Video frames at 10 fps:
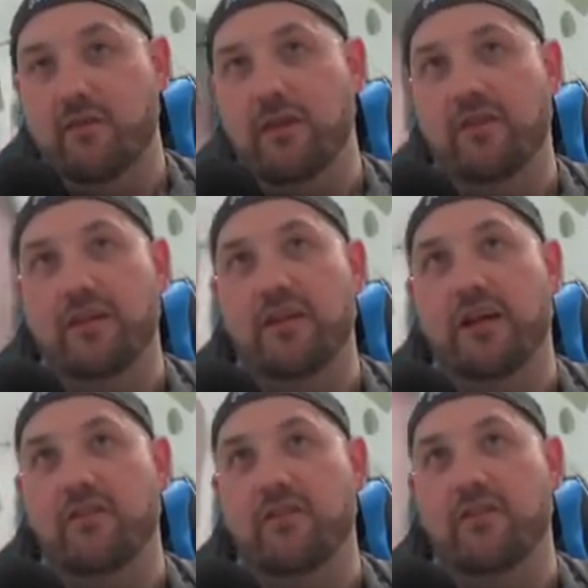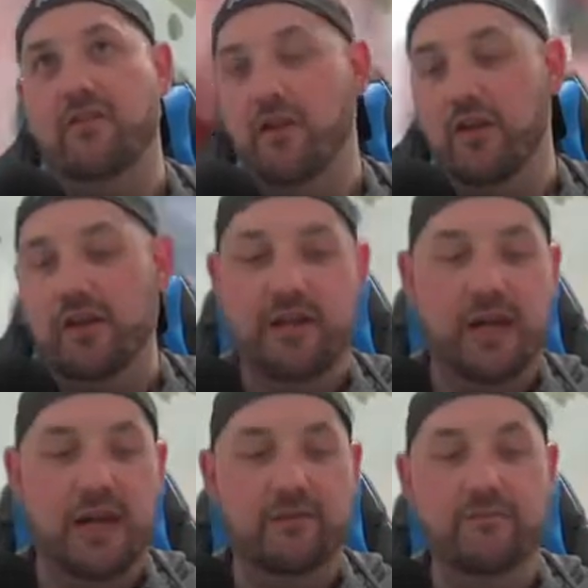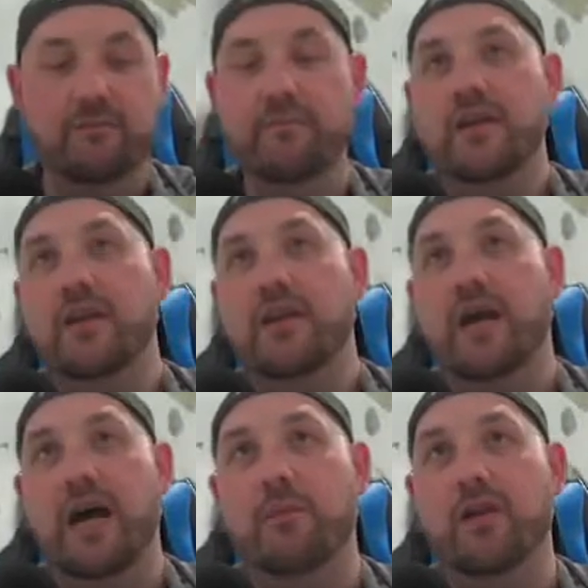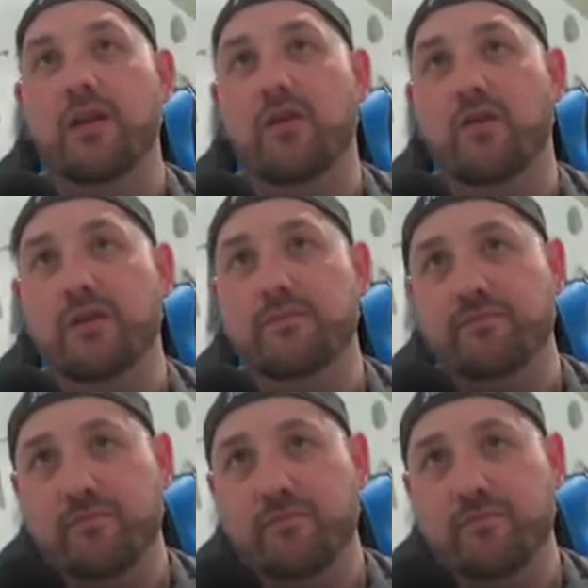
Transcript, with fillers: Really, really nice, just solid card. uh, Body Launderer,